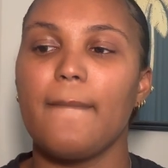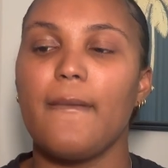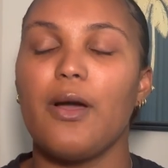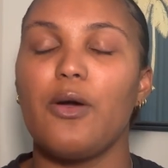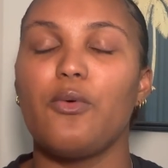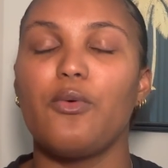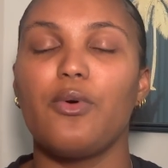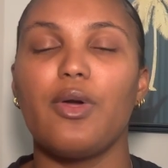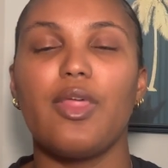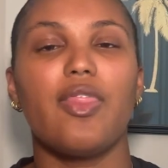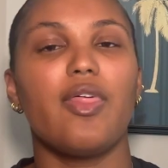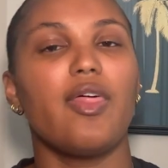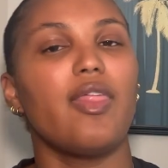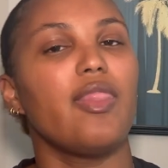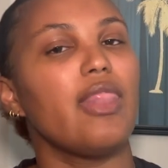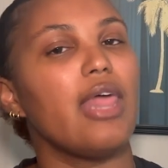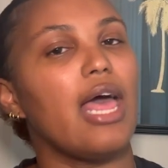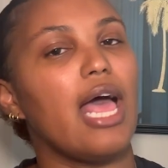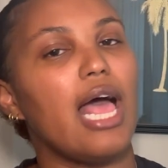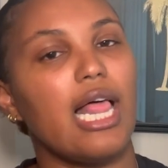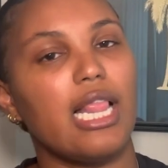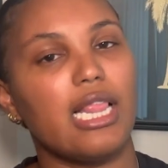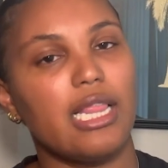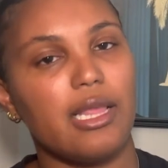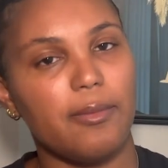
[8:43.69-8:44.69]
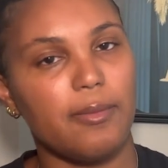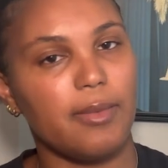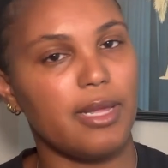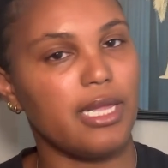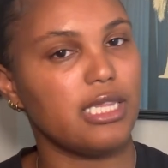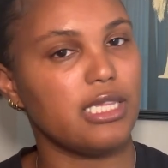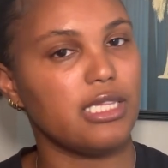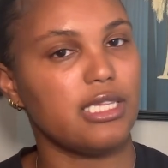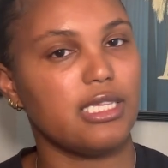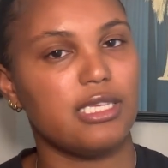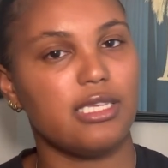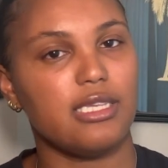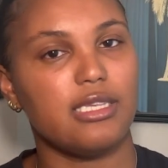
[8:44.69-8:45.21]
within the
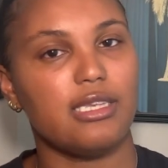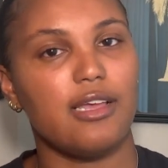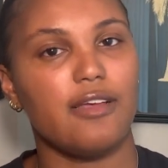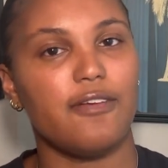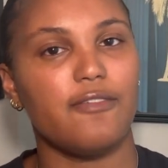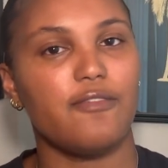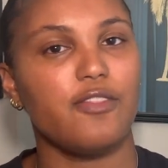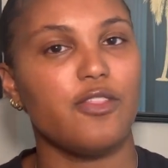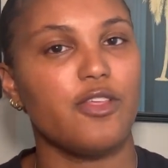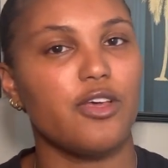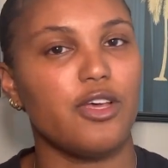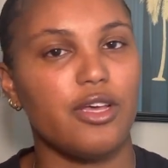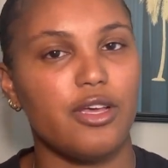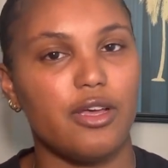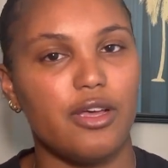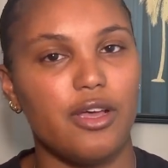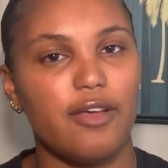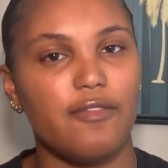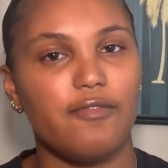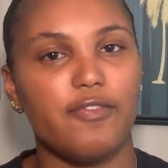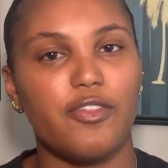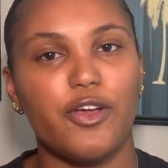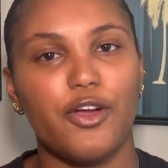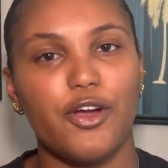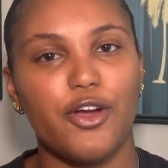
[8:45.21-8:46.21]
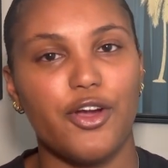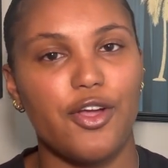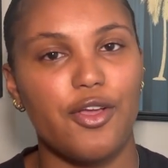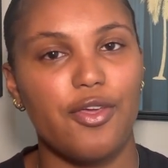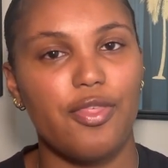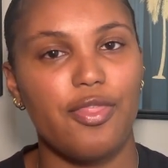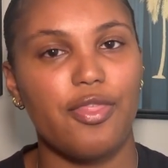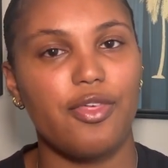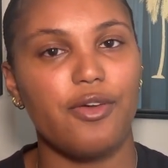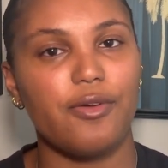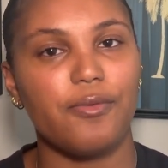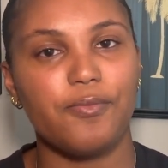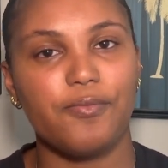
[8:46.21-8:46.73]
elements of the earth.
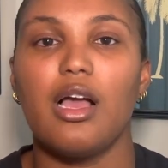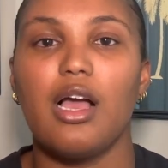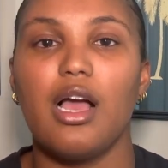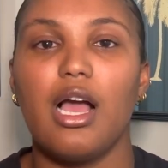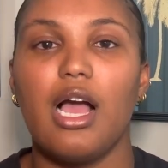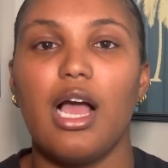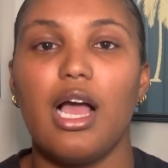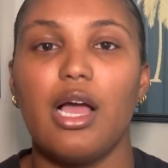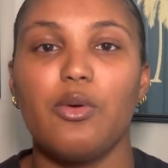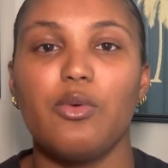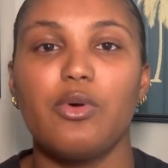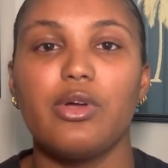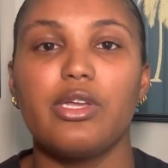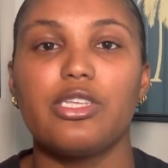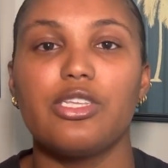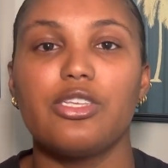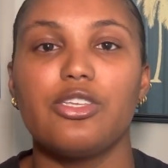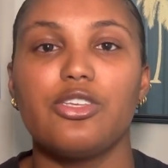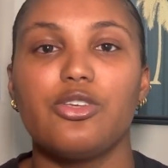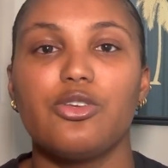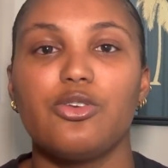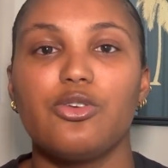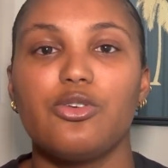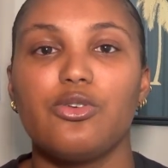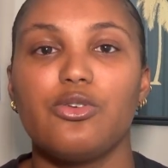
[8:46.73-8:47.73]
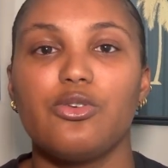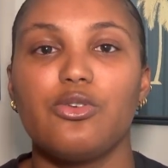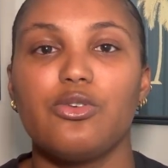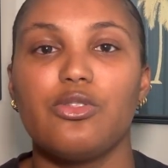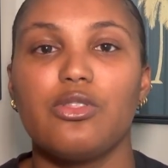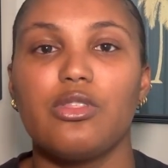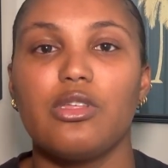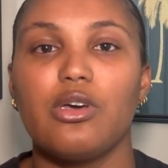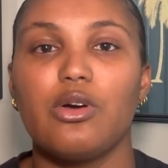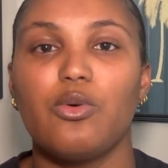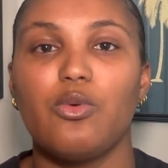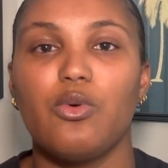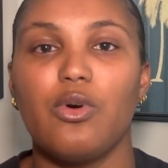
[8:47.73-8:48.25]
I went to
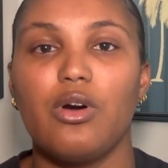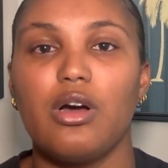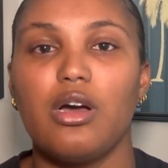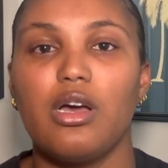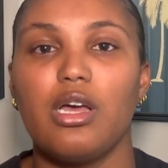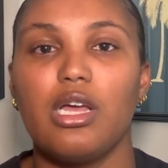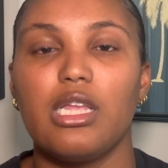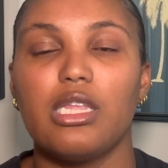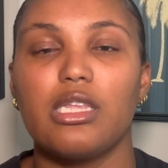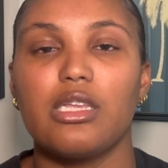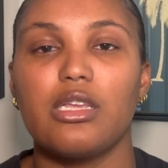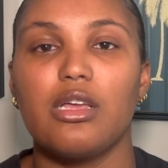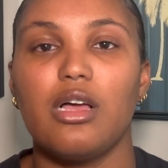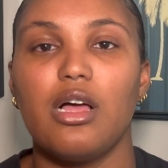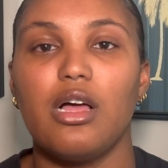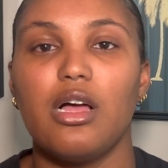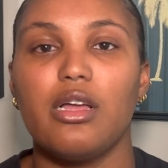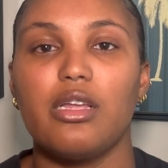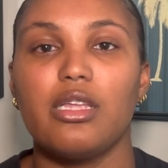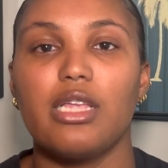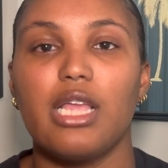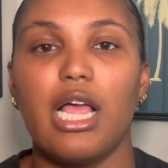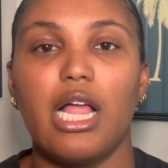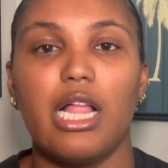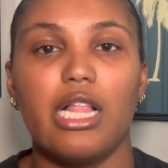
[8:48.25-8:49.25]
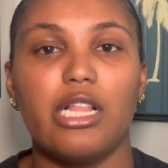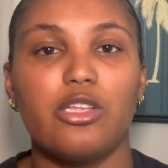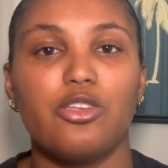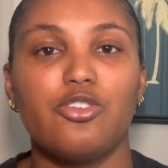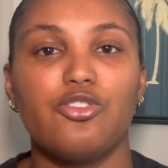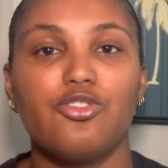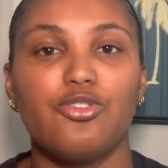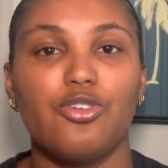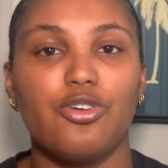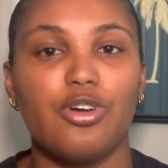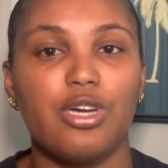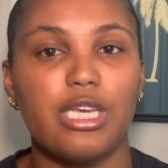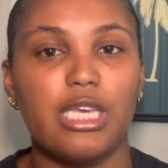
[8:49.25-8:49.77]
the one called El
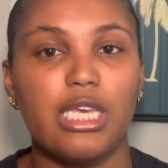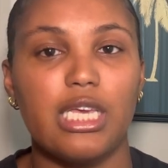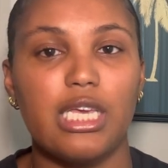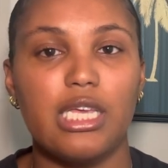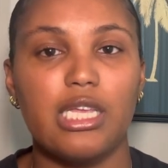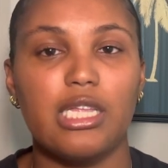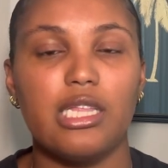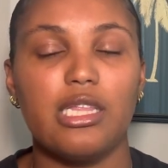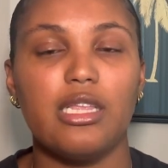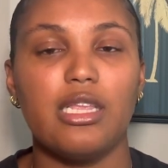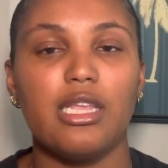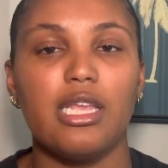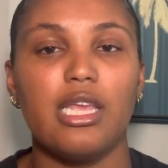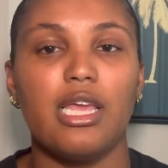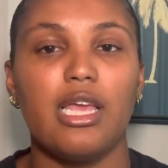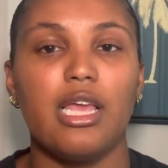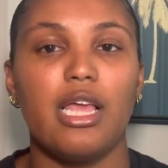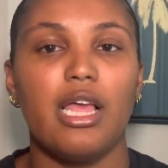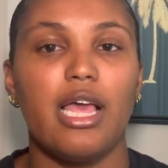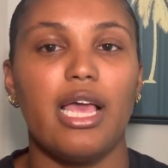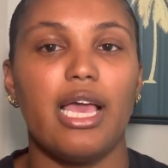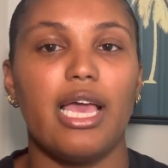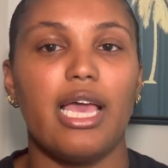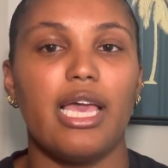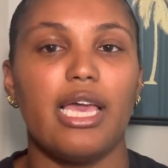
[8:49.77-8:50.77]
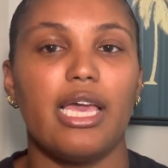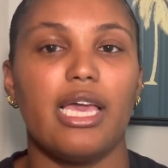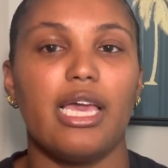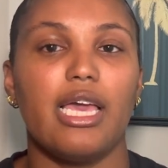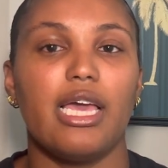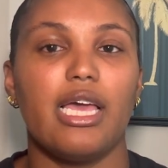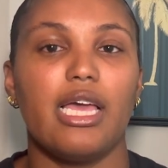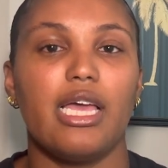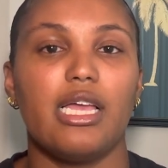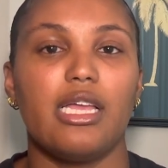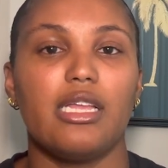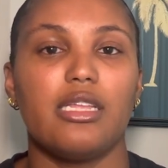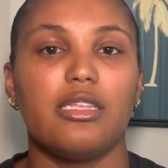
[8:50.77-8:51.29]
Choyin,
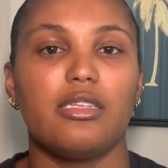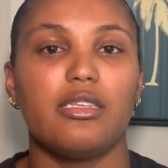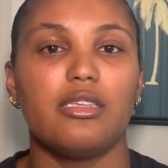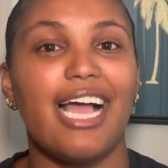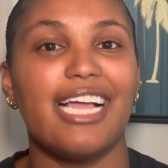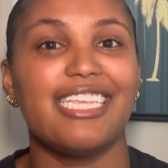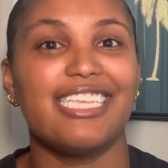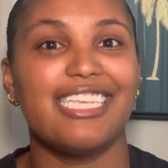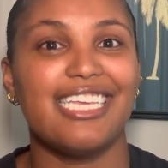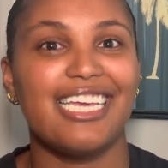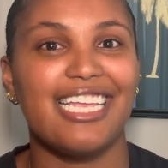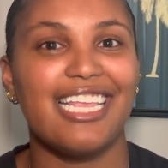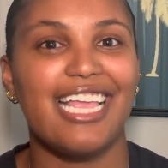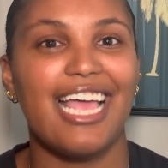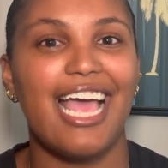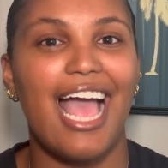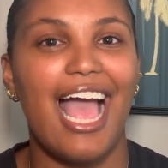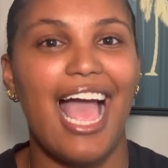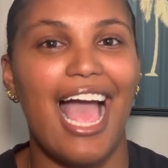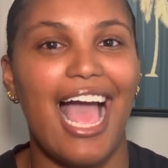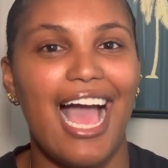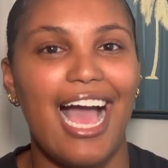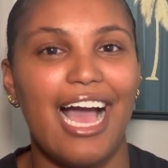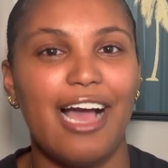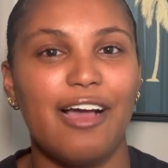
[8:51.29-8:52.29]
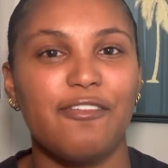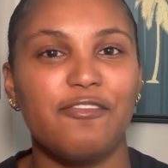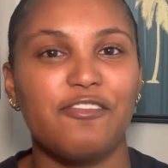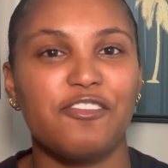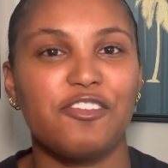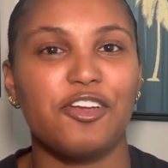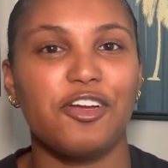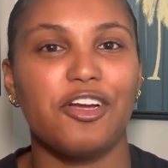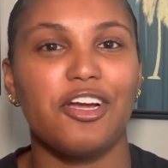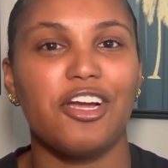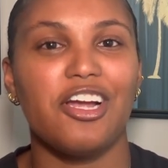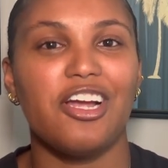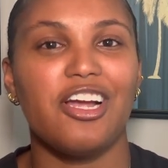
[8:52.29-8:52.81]
and I did it
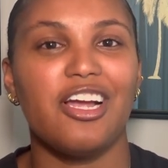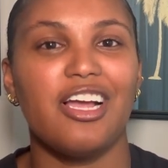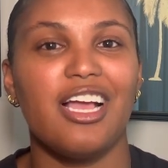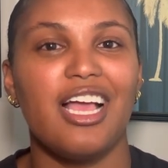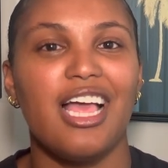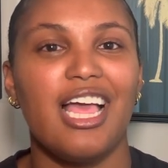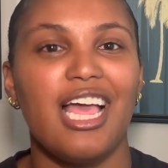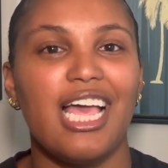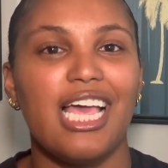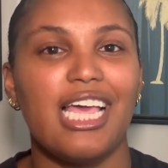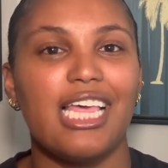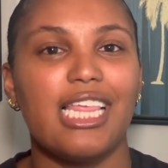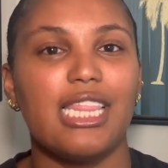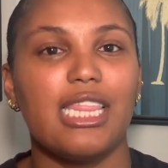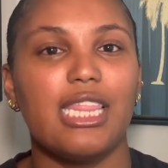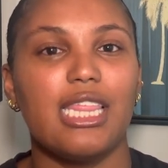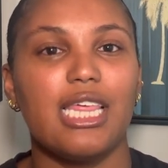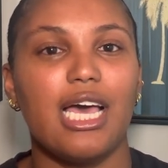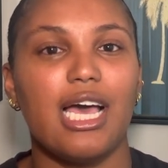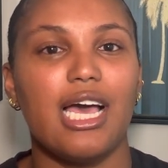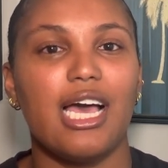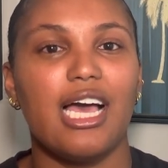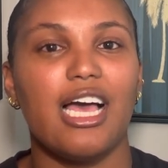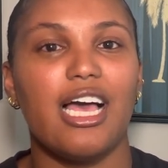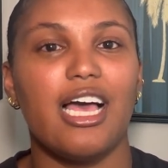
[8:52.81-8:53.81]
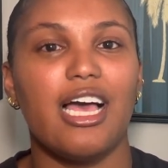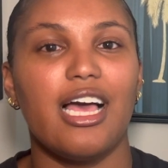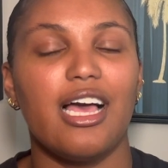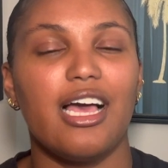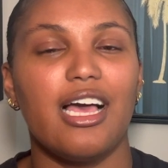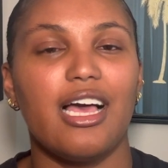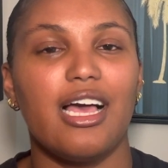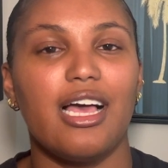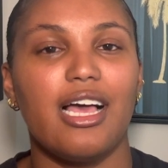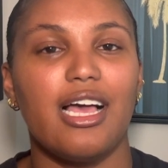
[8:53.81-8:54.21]
after the